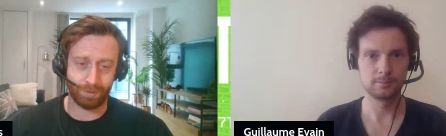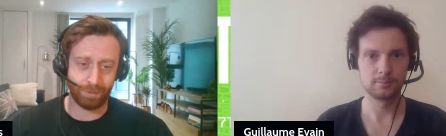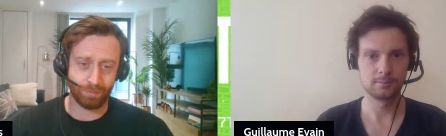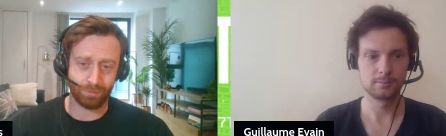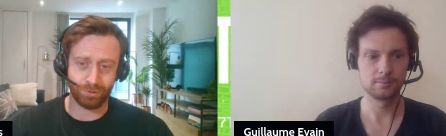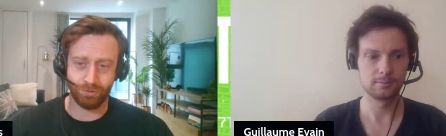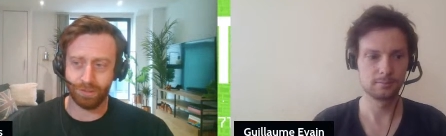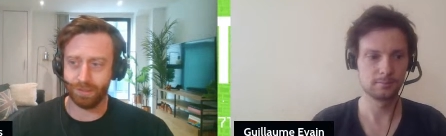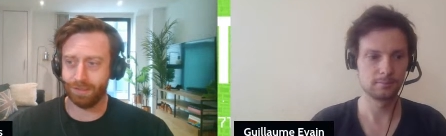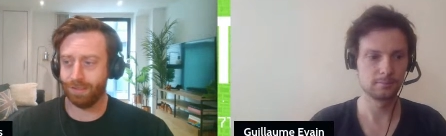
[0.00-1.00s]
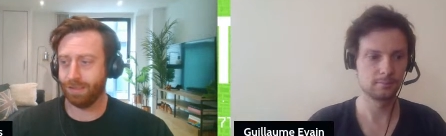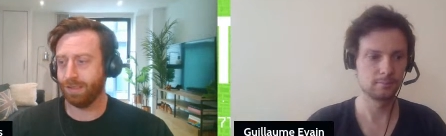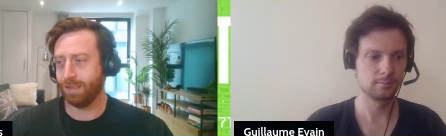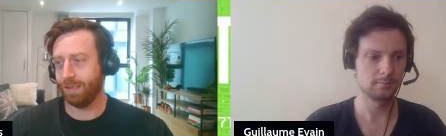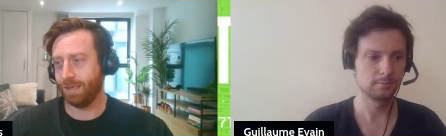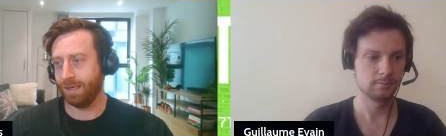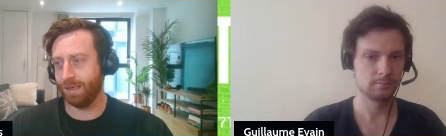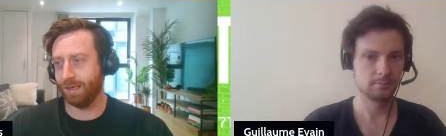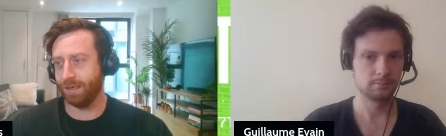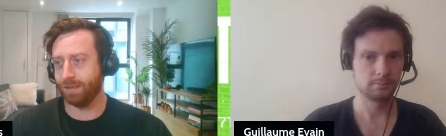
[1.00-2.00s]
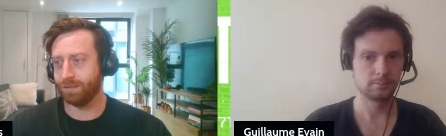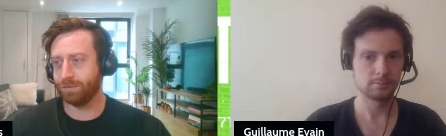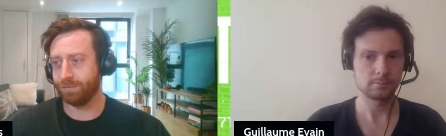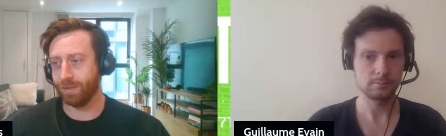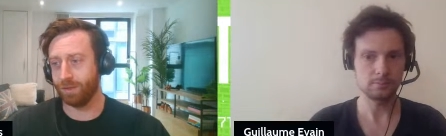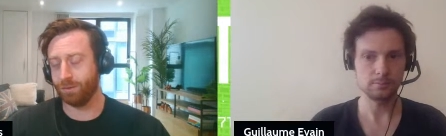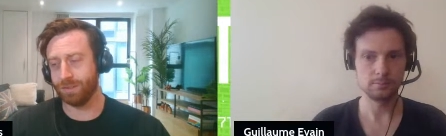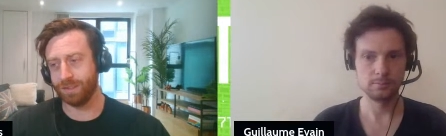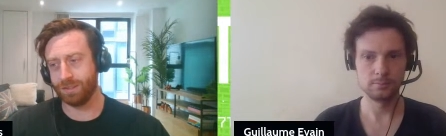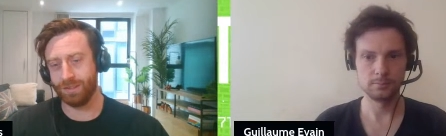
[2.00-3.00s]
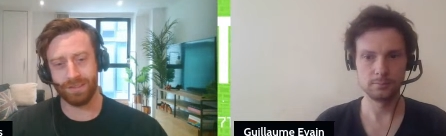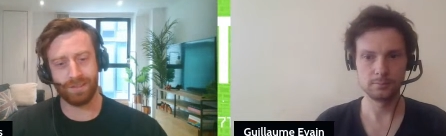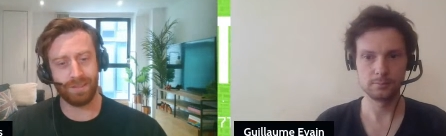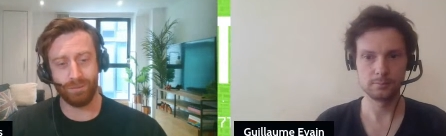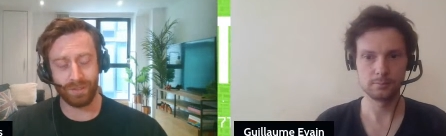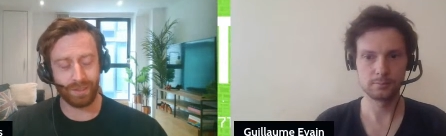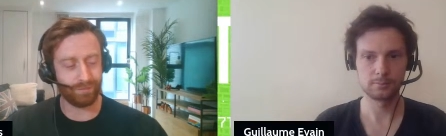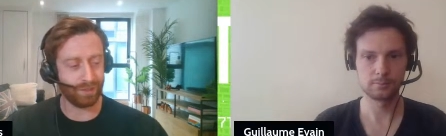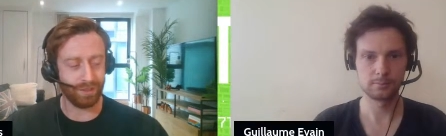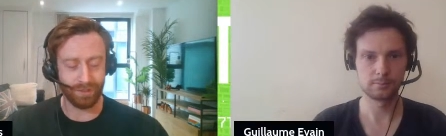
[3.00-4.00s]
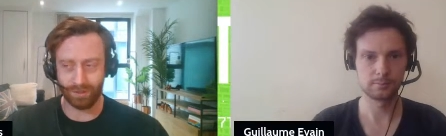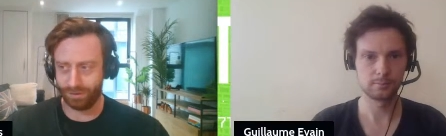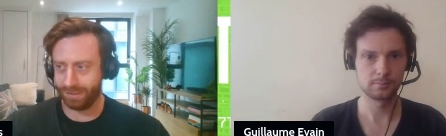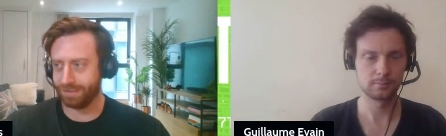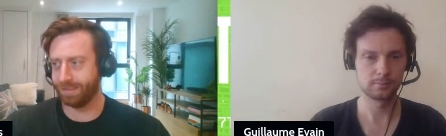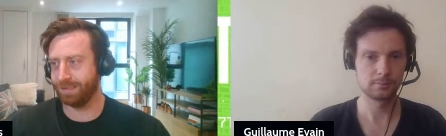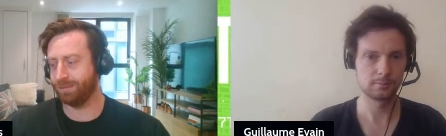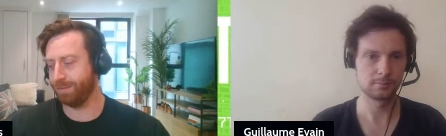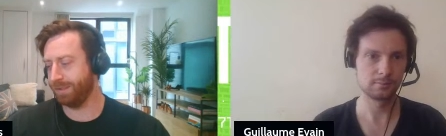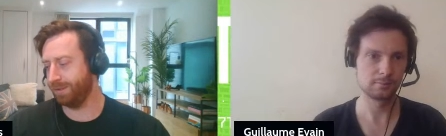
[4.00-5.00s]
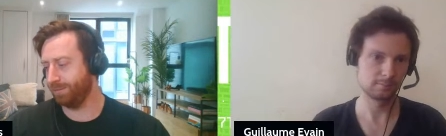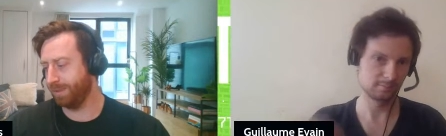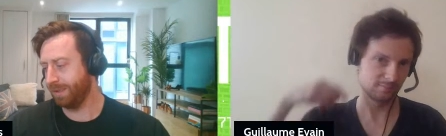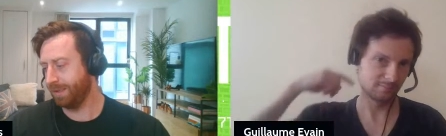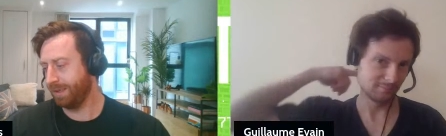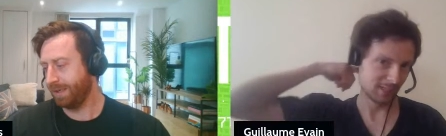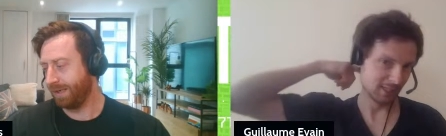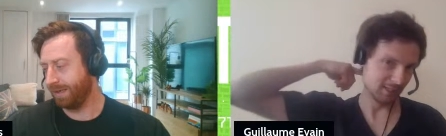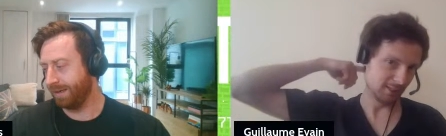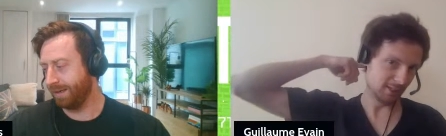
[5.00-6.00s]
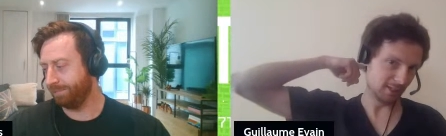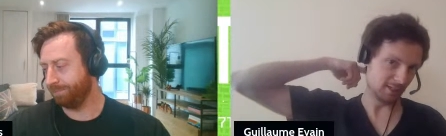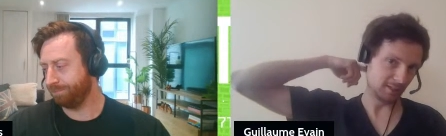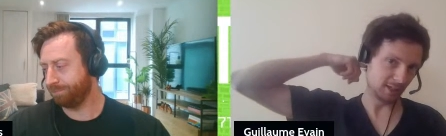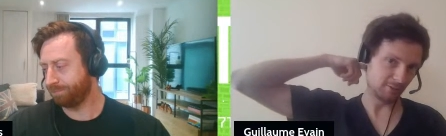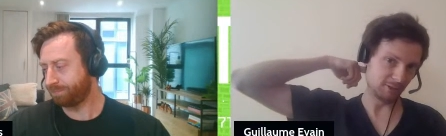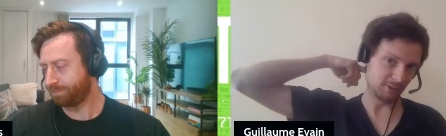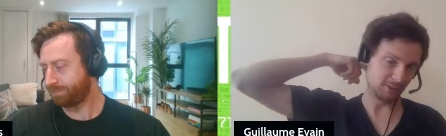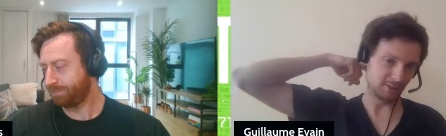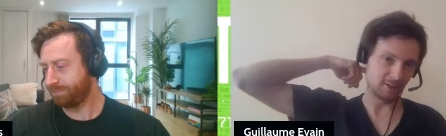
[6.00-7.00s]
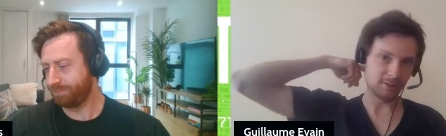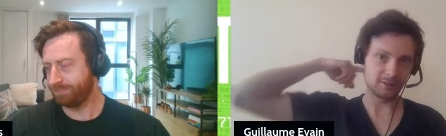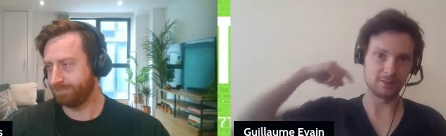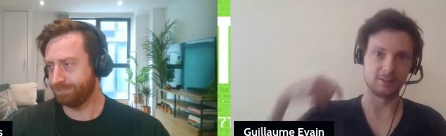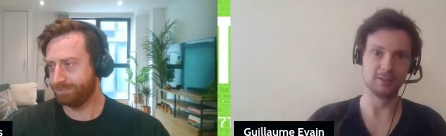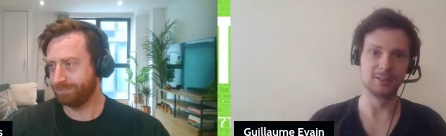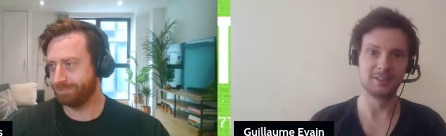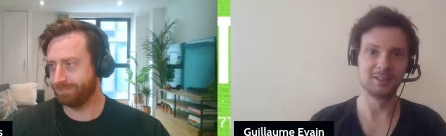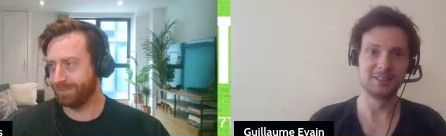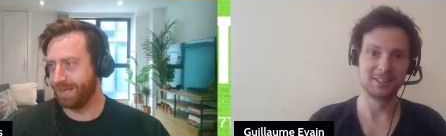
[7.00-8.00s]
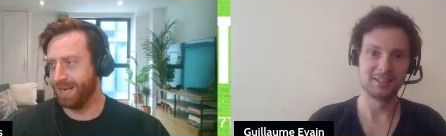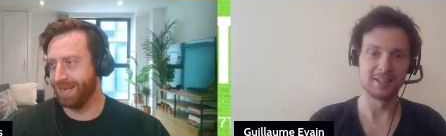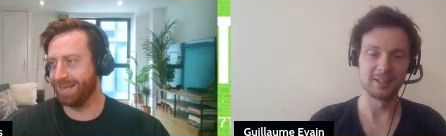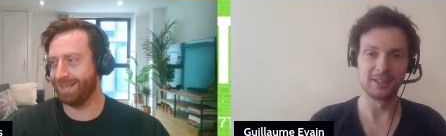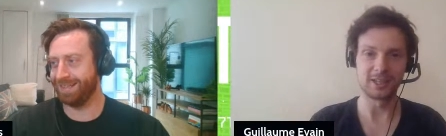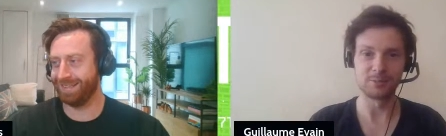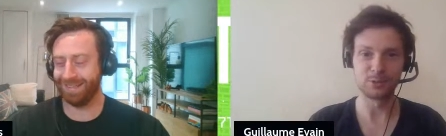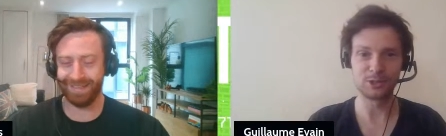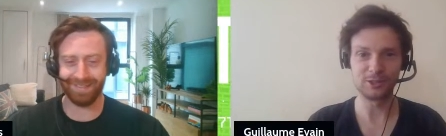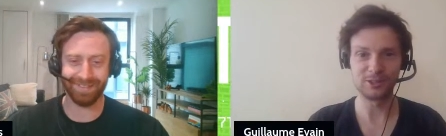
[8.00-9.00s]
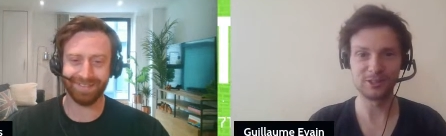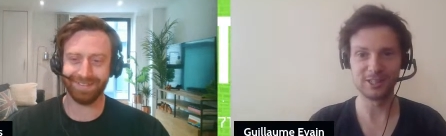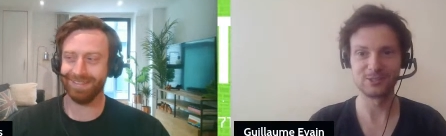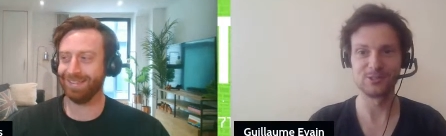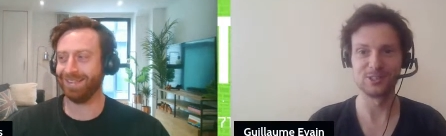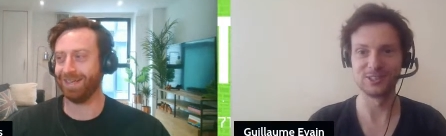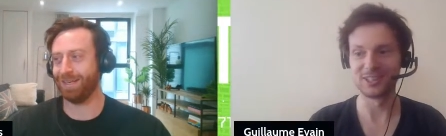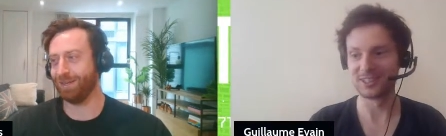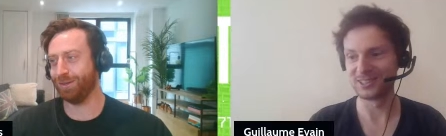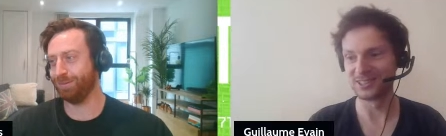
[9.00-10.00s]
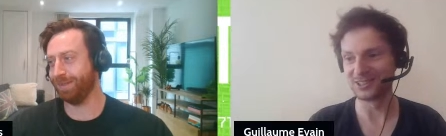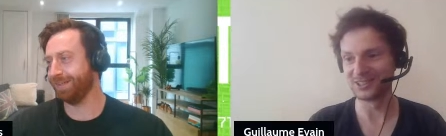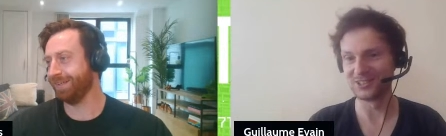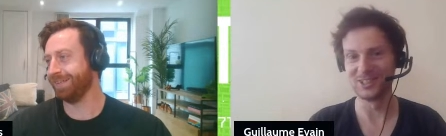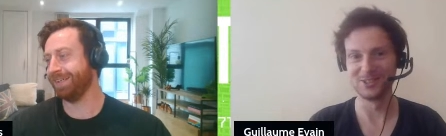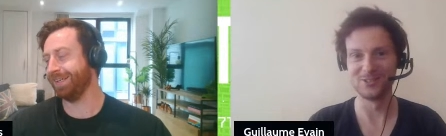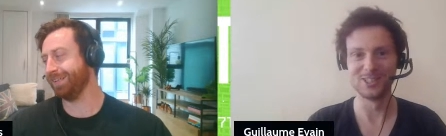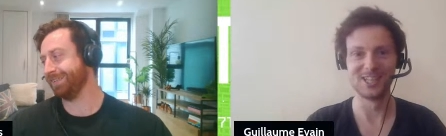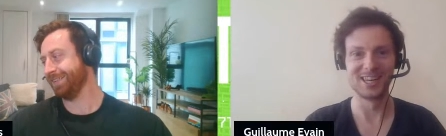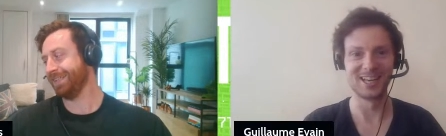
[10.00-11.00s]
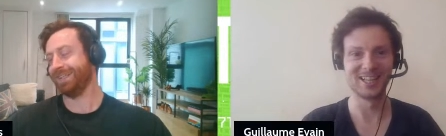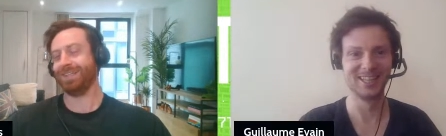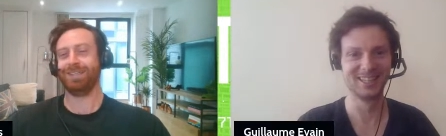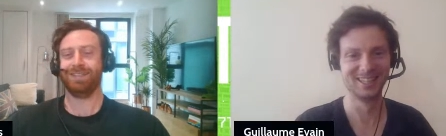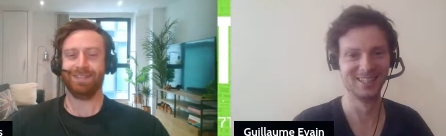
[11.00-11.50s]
Speaker 1: how many people tuned in for the whole session yesterday. We covered a lot yesterday, didn't we, Guillaume?
Speaker 2: Yeah, I was exhausted. And I'm sure you guys were exhausted in a good way. Too. Yeah. It was a lot.